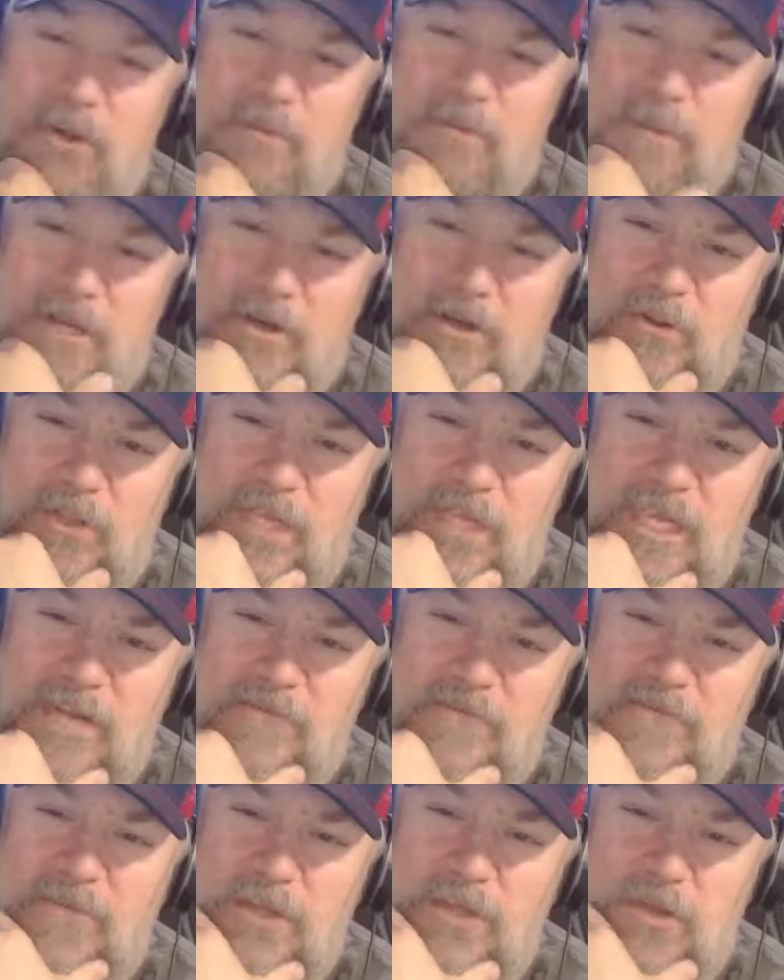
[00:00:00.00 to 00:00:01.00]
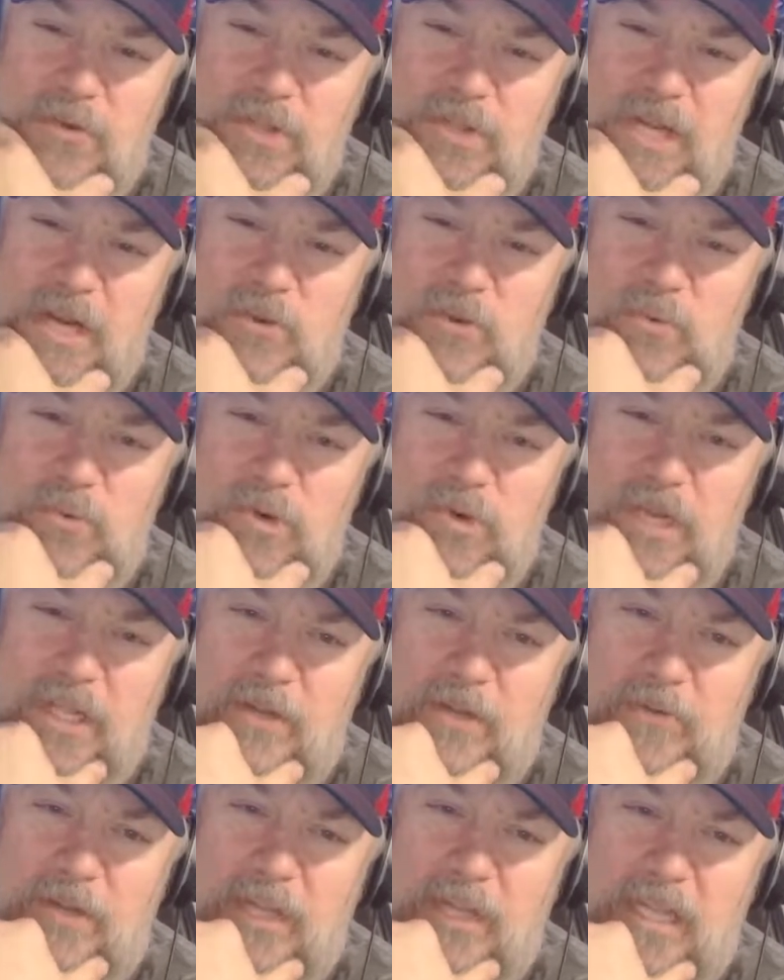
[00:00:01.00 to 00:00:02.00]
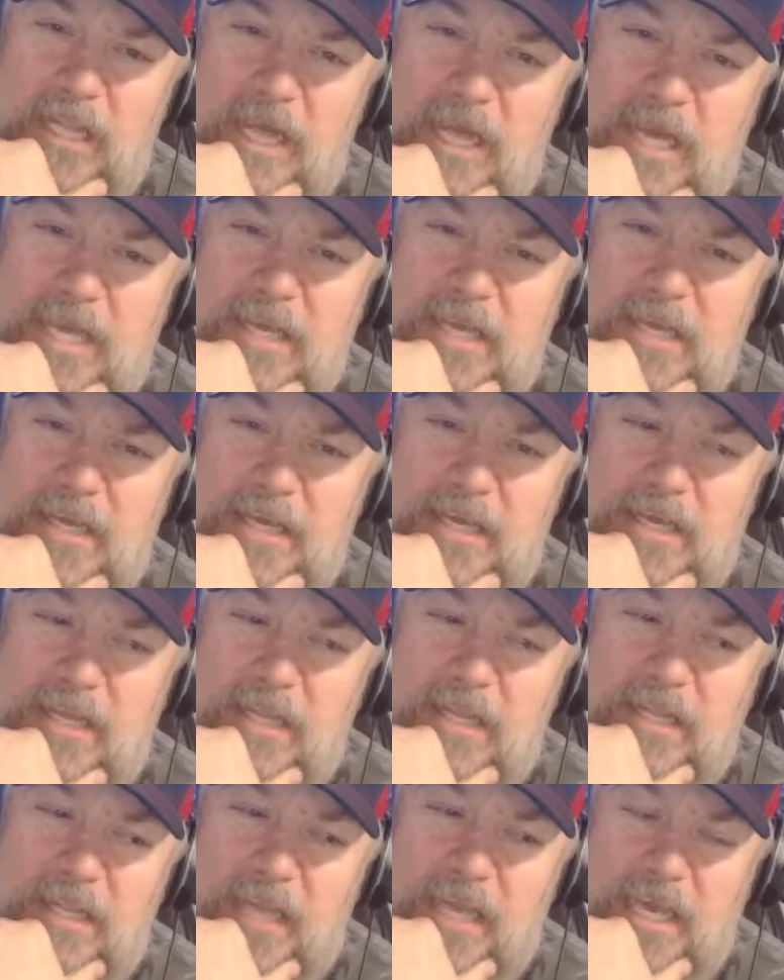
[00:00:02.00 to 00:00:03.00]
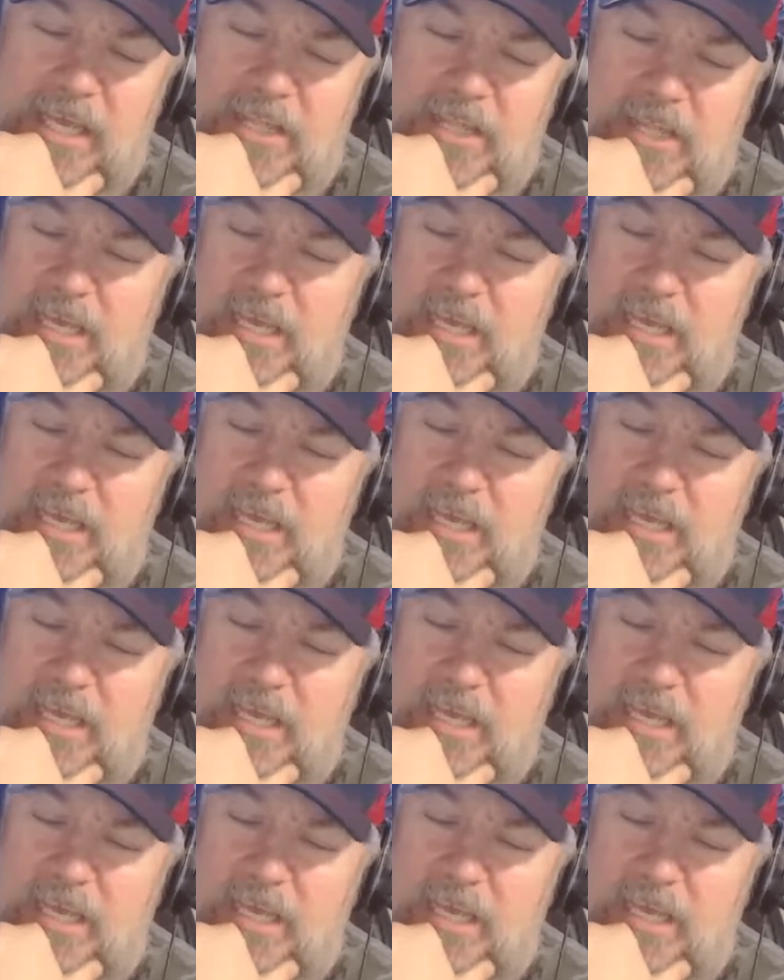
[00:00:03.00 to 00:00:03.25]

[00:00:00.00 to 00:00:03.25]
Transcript: a little bit. Only get a few that I really like